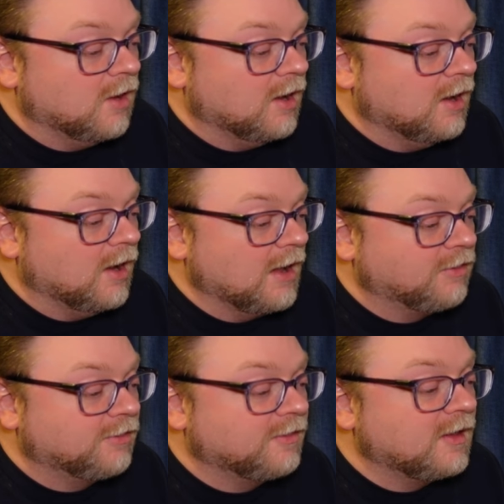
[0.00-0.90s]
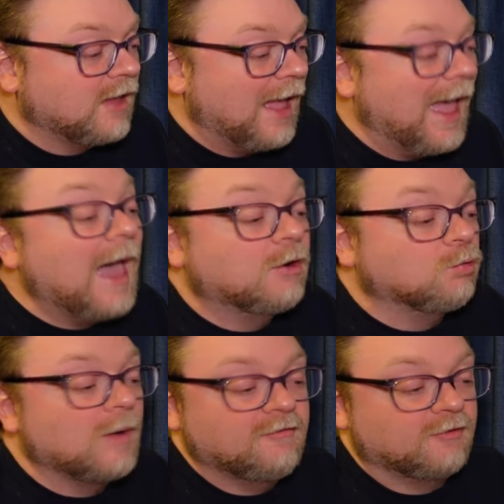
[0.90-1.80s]
I think, had
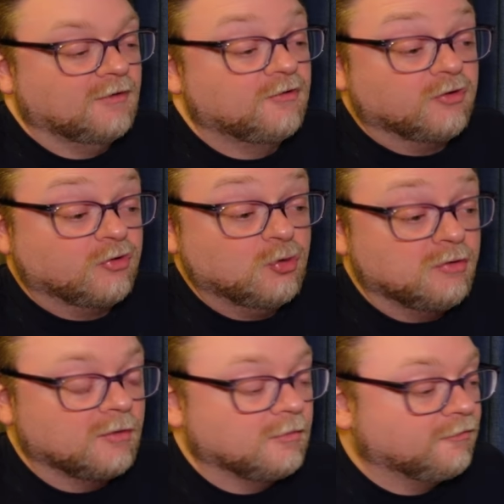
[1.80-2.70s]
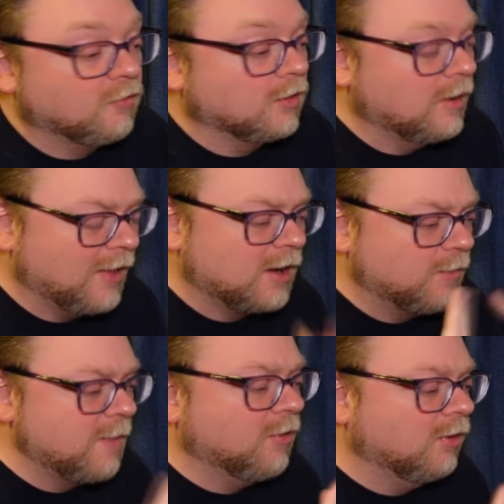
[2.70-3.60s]
referenced to them before. A lot of
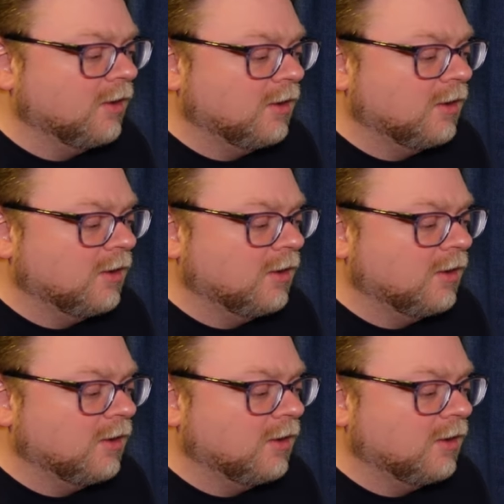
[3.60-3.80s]
people,